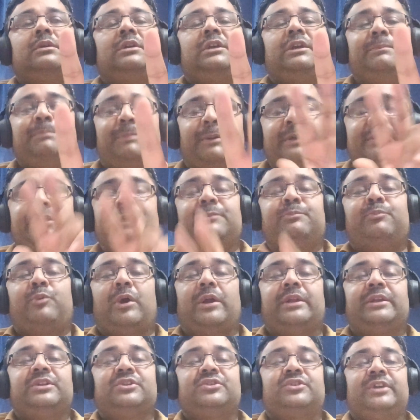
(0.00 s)
important
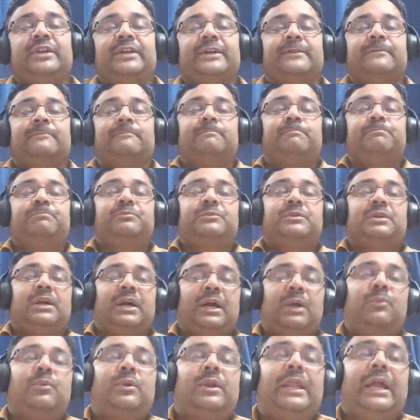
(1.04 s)
point is there
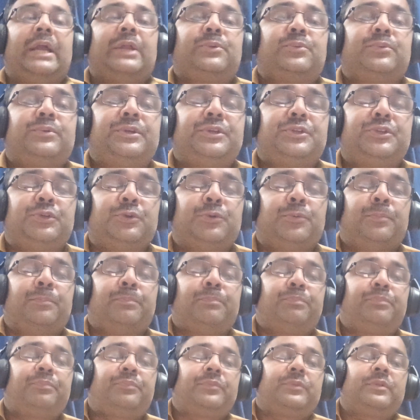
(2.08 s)
I would like to teach you.
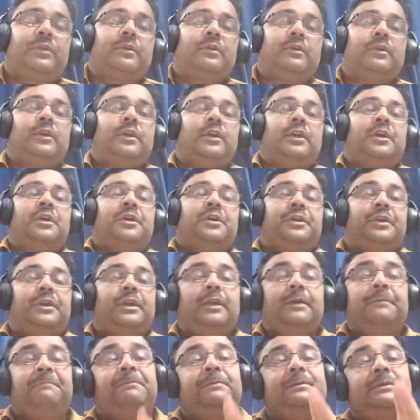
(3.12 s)

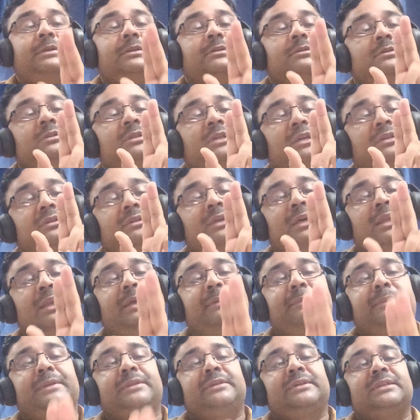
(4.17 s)
If a general
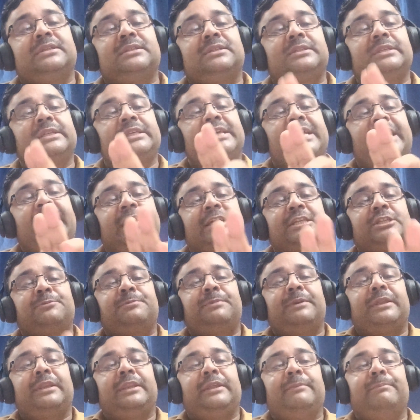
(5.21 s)
emergency has
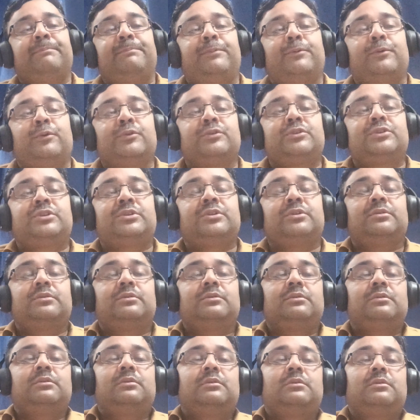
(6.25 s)
been imposed
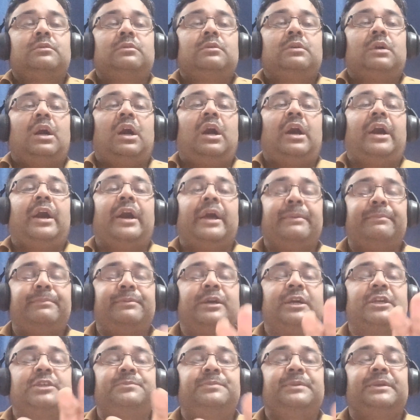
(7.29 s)
or
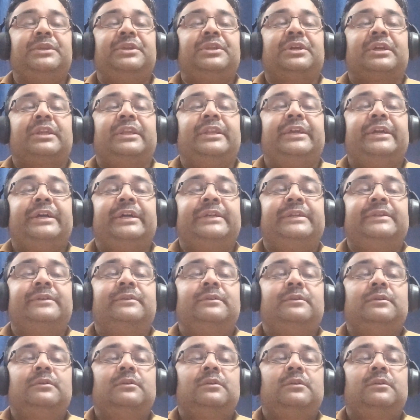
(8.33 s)
has been declared,